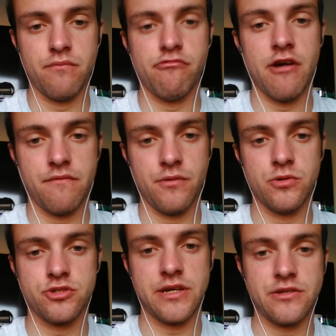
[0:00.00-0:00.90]
Brentford was
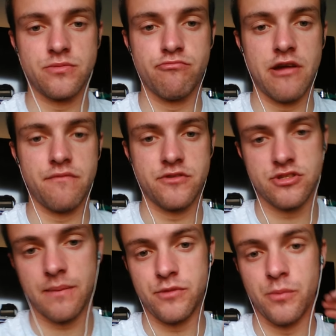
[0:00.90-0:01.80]
seen. Brentford
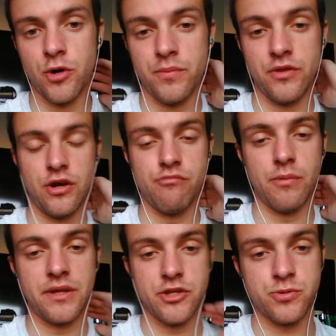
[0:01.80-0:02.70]
snapped him up, and they could
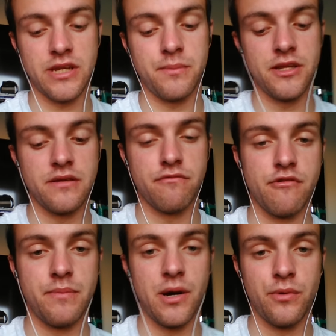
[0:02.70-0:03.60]
get twenty million for him
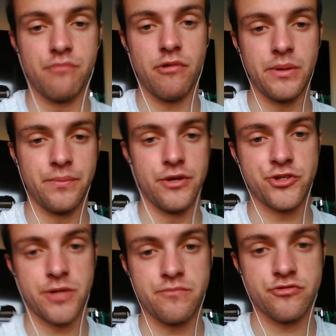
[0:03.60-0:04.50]
now, and they probably play
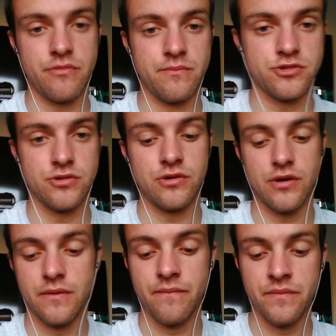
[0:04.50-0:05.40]
chips for him. So,
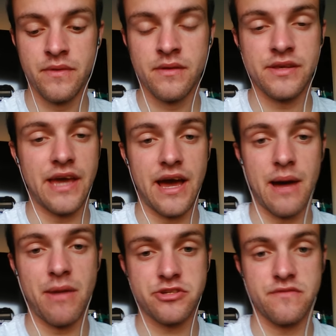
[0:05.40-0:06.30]
yeah,
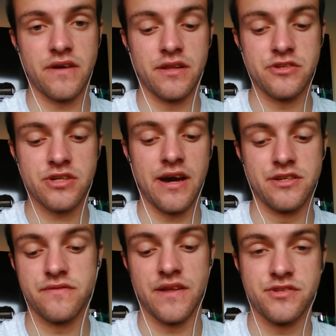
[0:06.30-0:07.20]
massive fan of this guy. He's
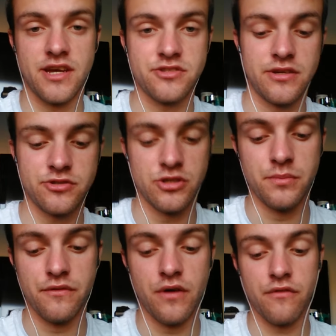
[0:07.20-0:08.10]
fantastic. So number
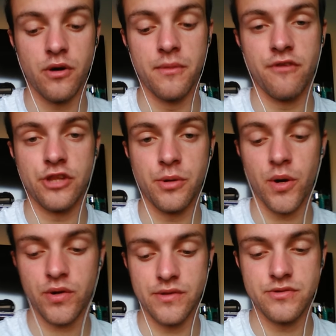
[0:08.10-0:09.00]
four, I've gone with Ollie
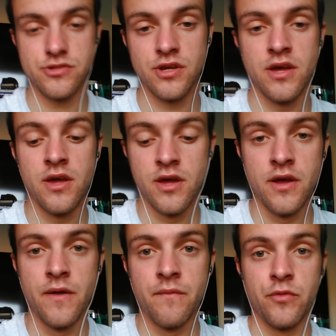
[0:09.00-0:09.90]
Watkins.
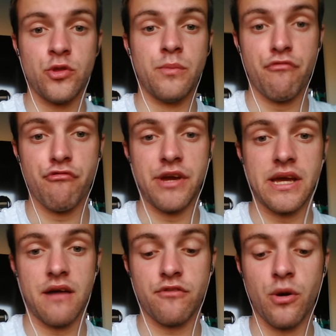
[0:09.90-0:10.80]
Number three,
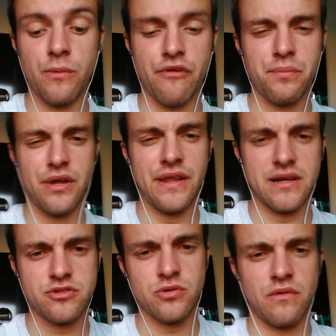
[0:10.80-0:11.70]
I've gone with a player
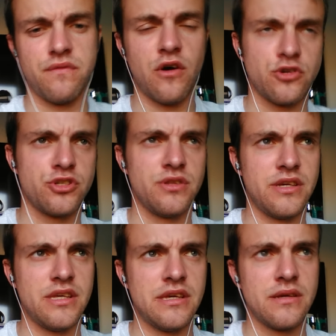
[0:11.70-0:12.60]
that's
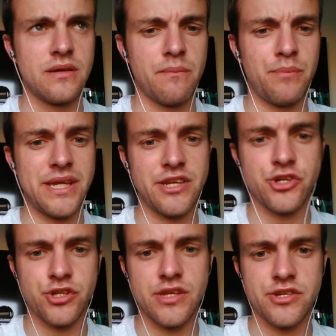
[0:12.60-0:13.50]
unfortunately been
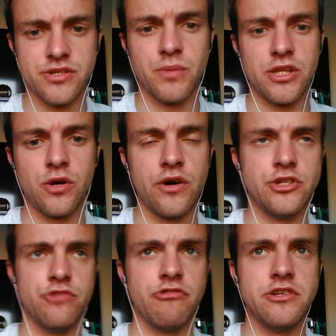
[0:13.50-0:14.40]
injured this. Well, he got injured
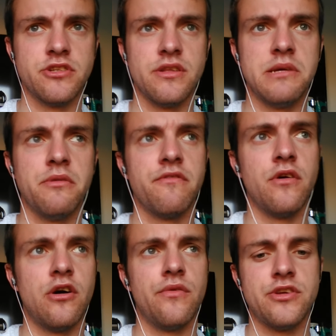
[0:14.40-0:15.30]
recently
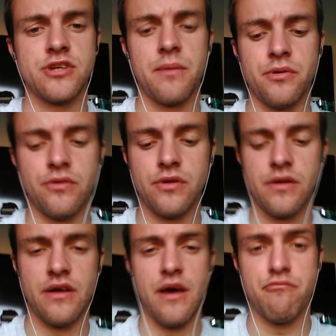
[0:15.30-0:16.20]
before this happened.
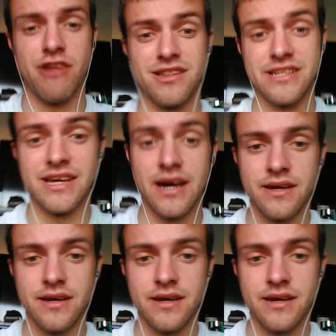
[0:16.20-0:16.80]
Uh, Bradley Dack.